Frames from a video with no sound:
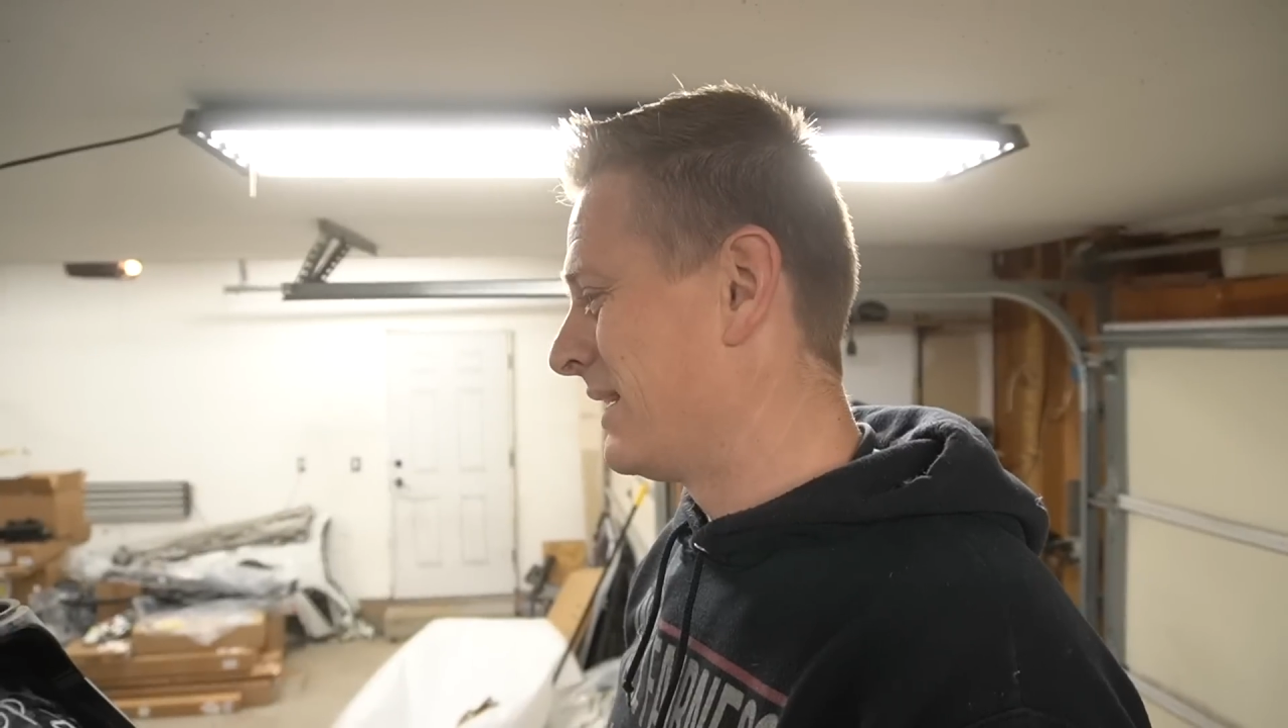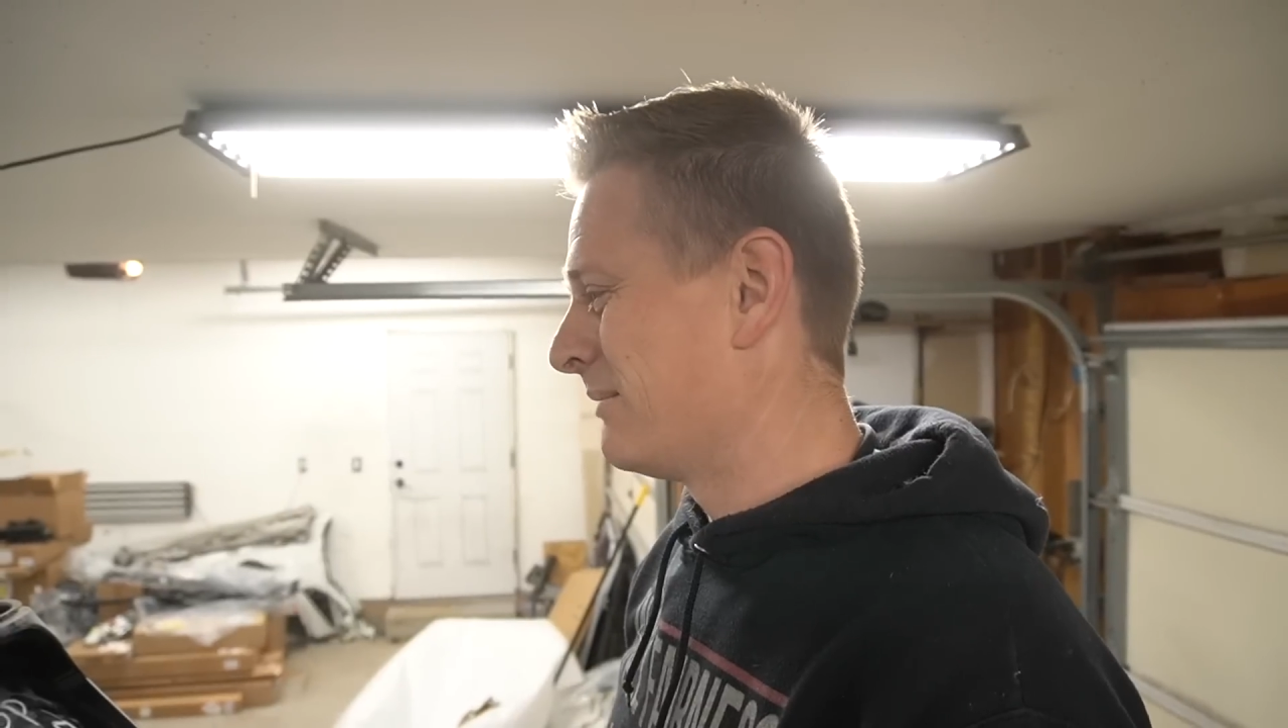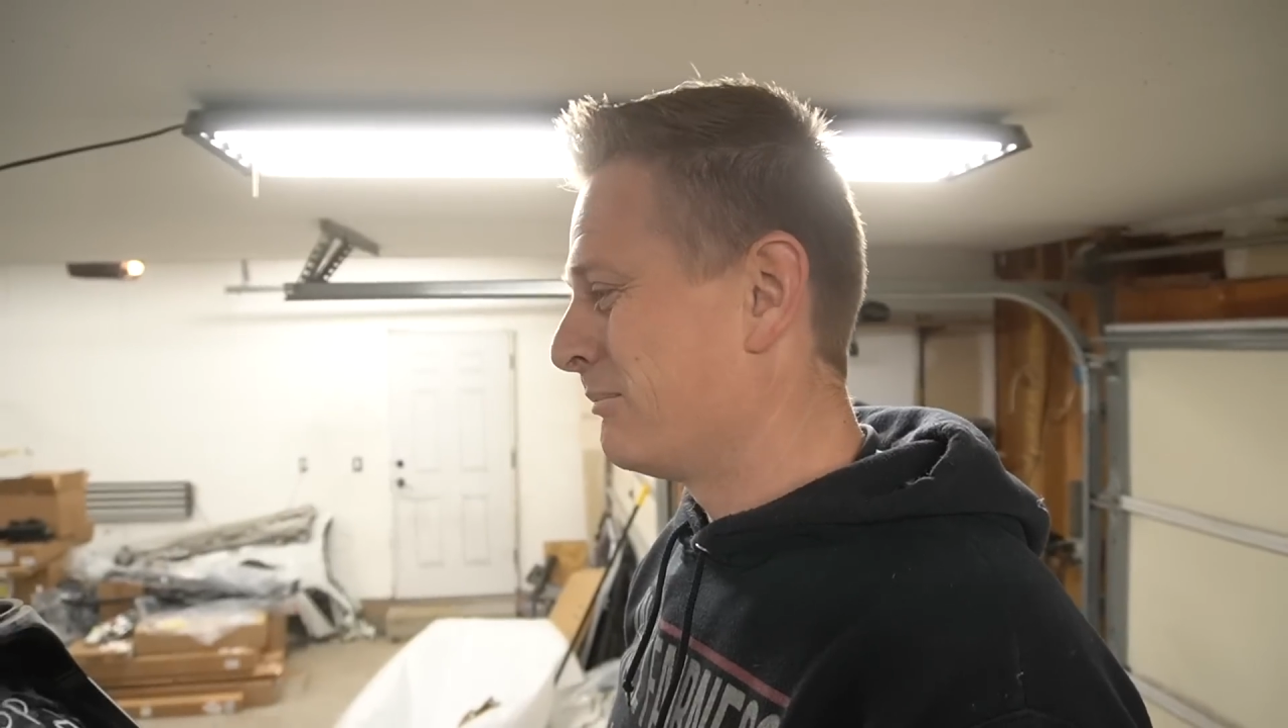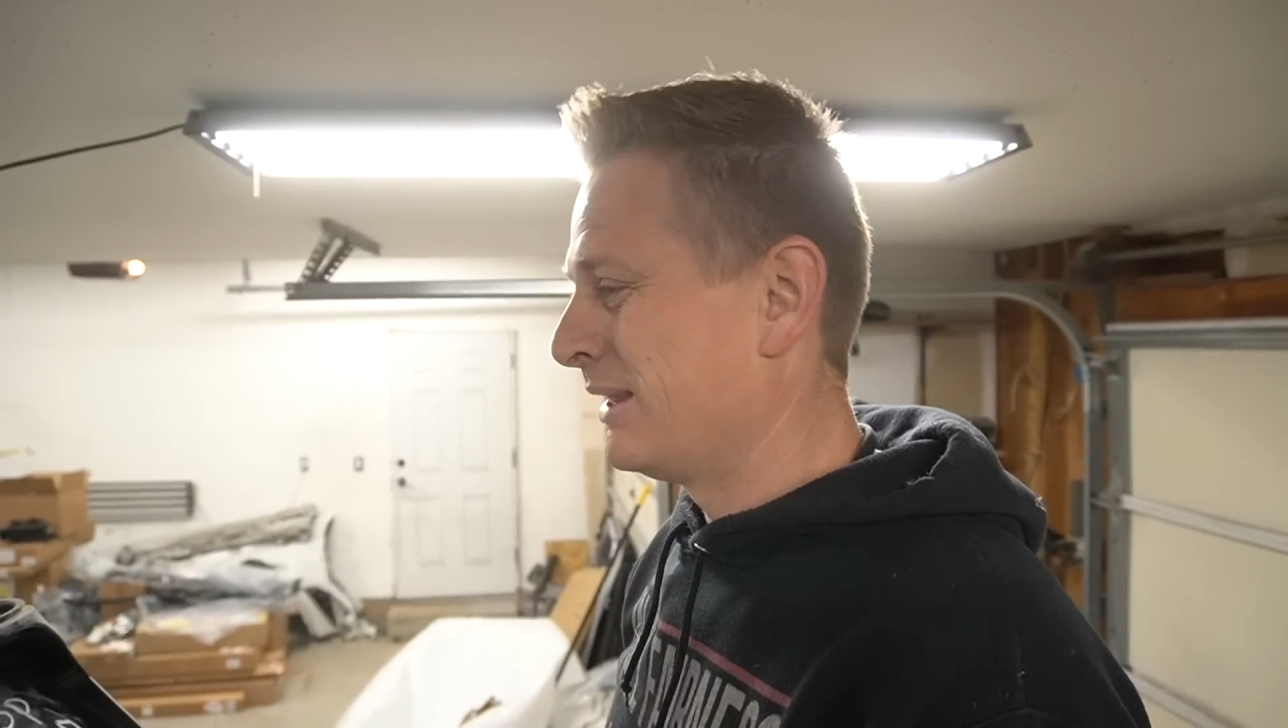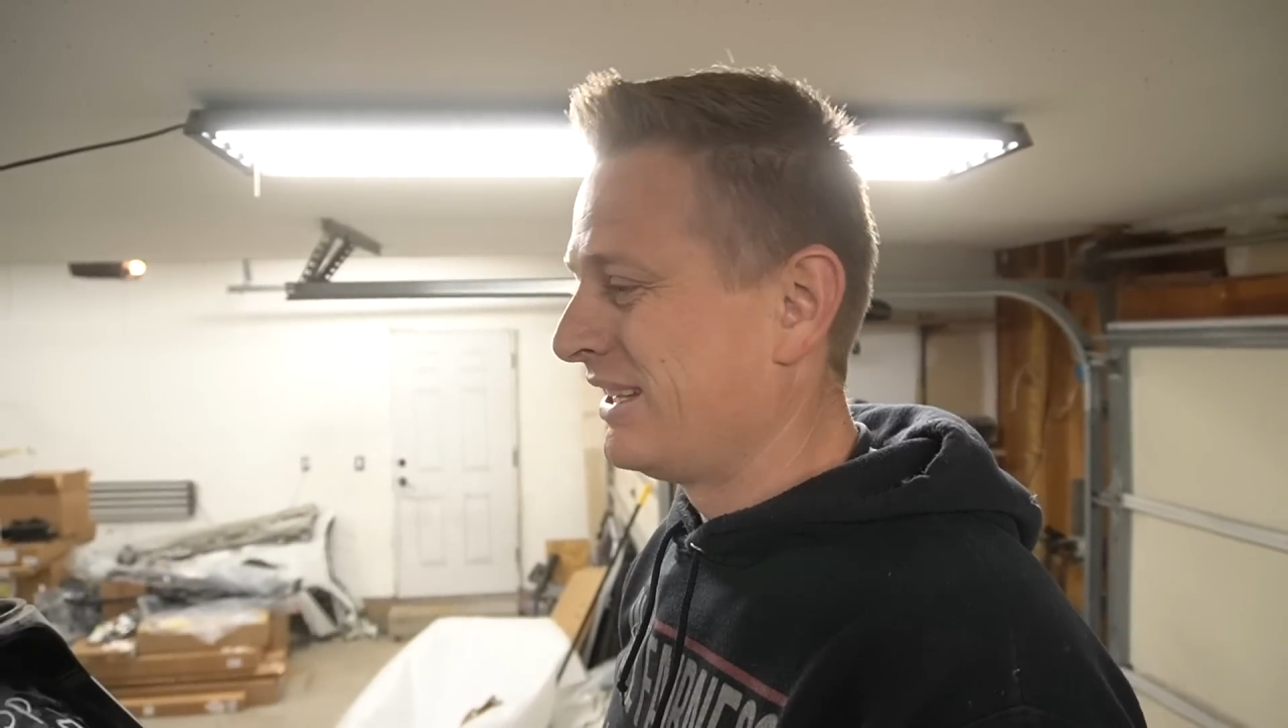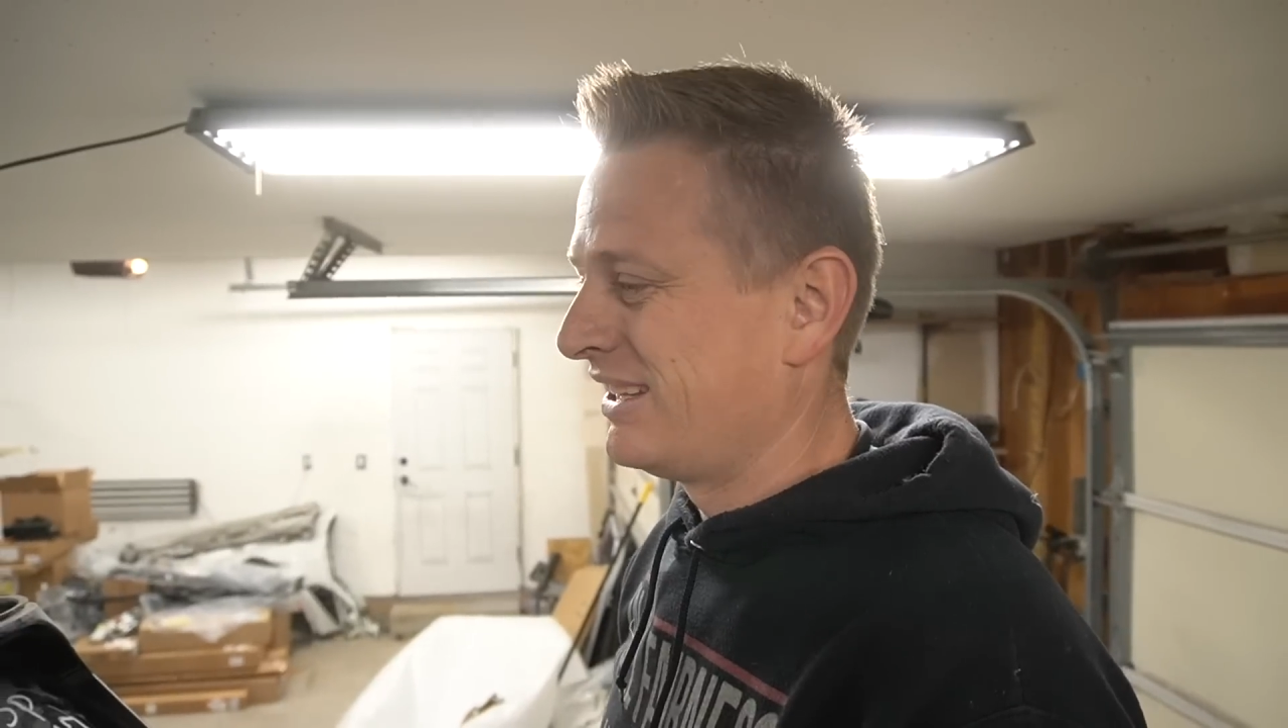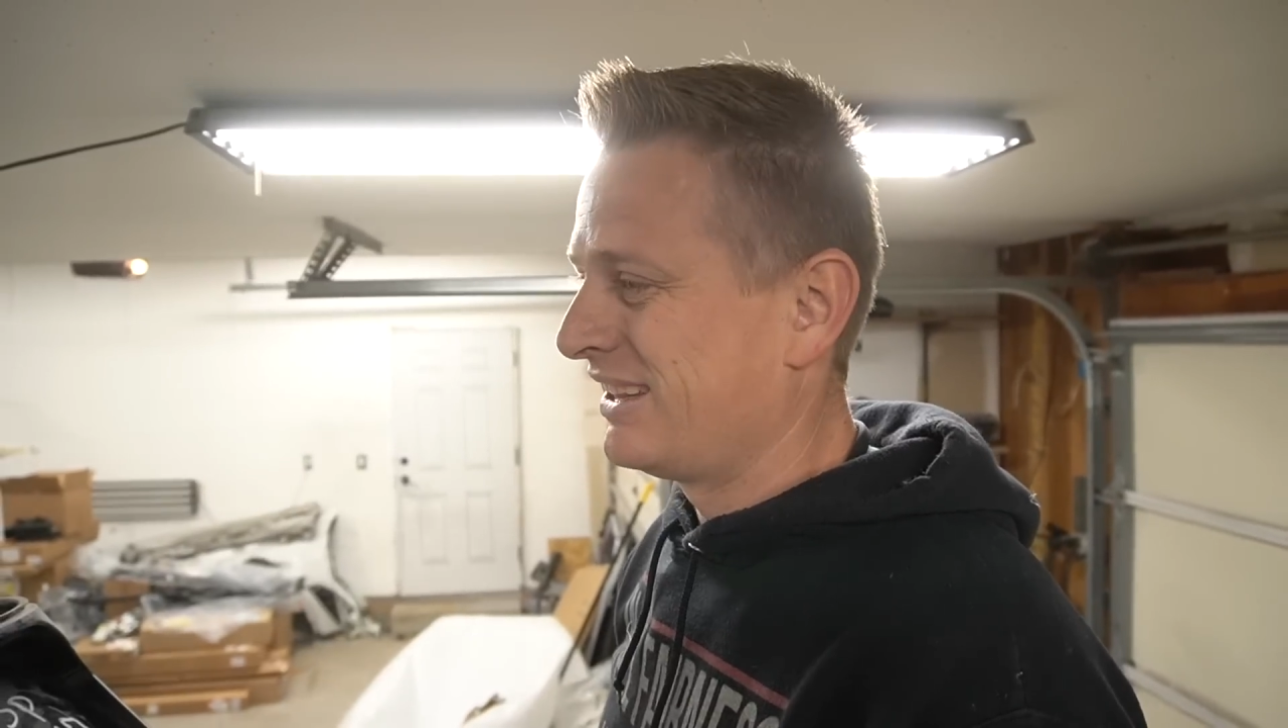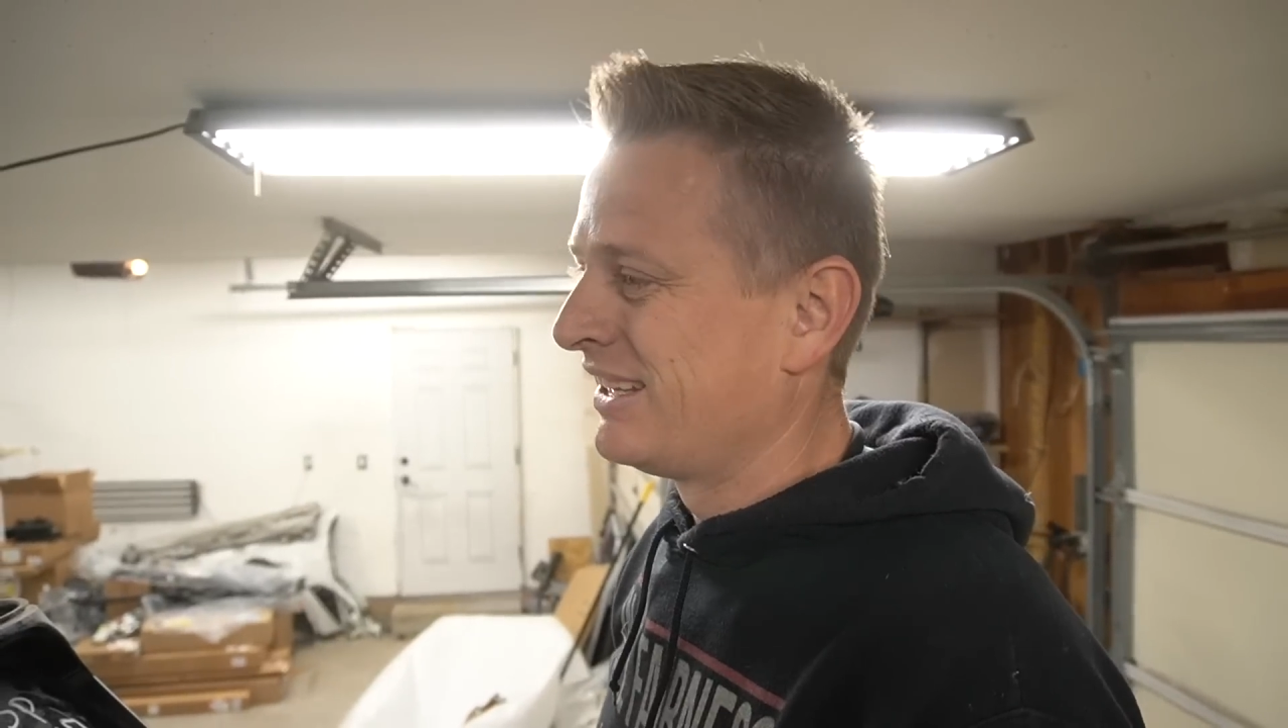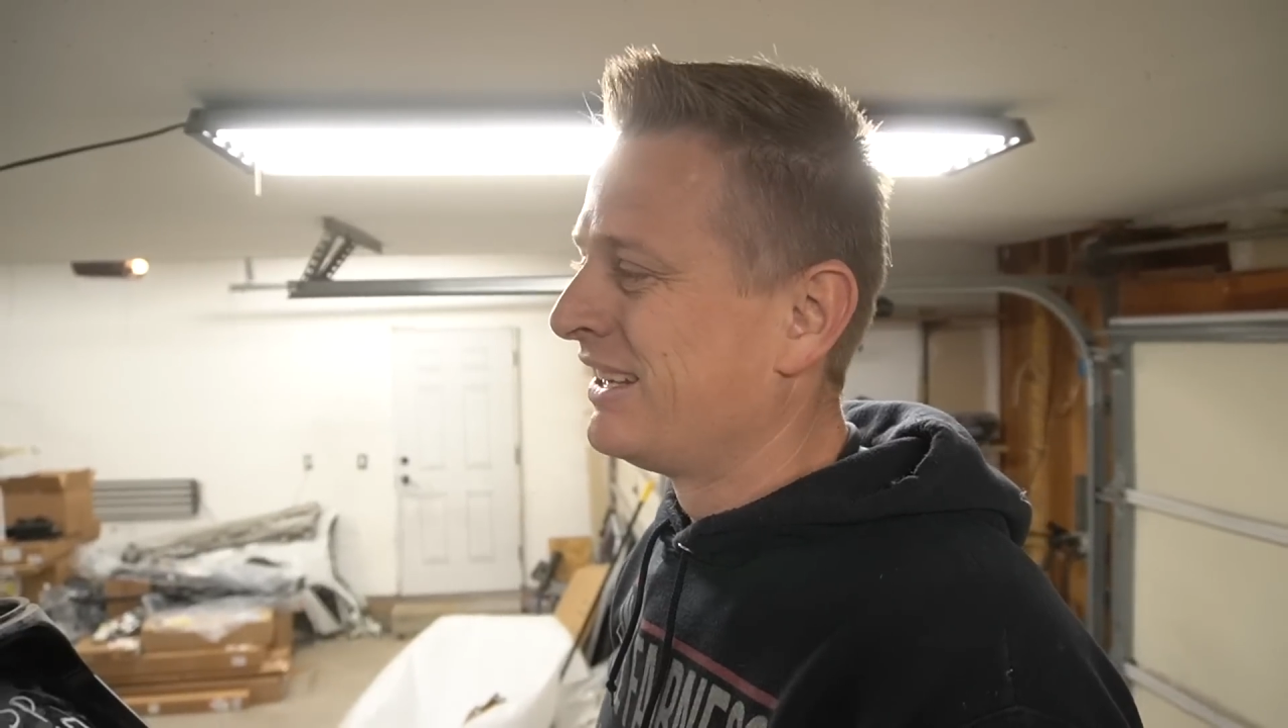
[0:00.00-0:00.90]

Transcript: complete,